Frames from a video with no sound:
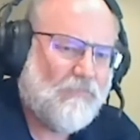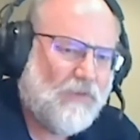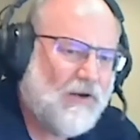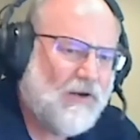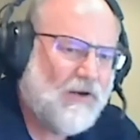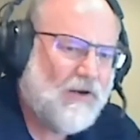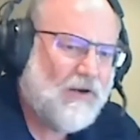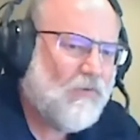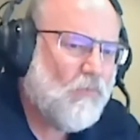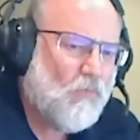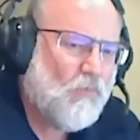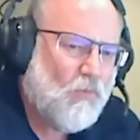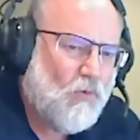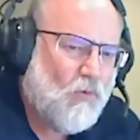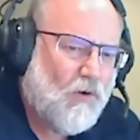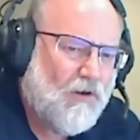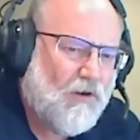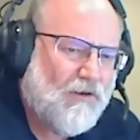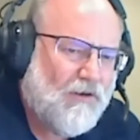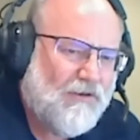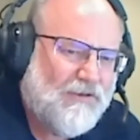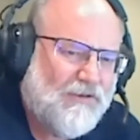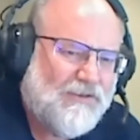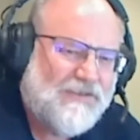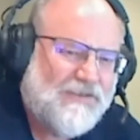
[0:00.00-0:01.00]
but it
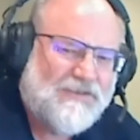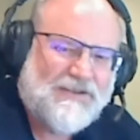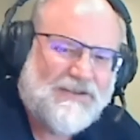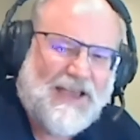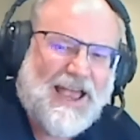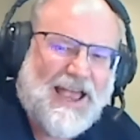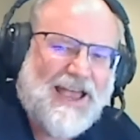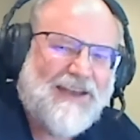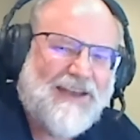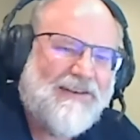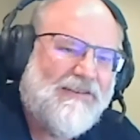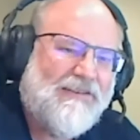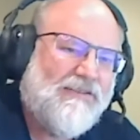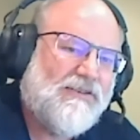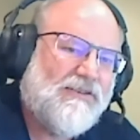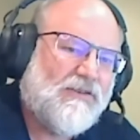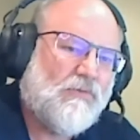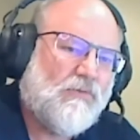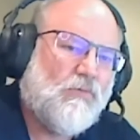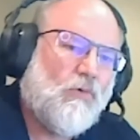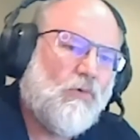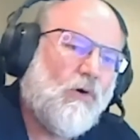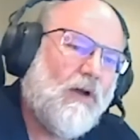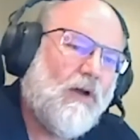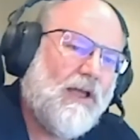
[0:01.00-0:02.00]
was
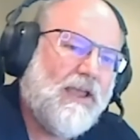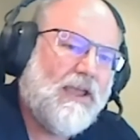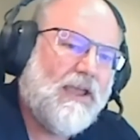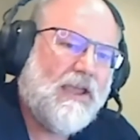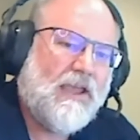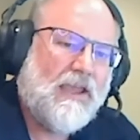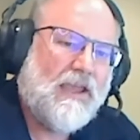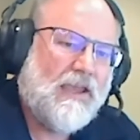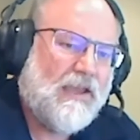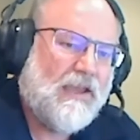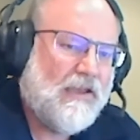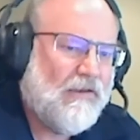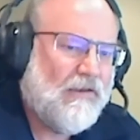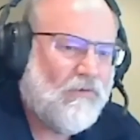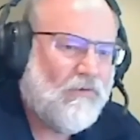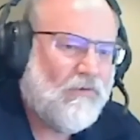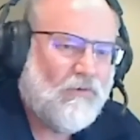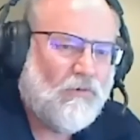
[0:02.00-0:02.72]
underway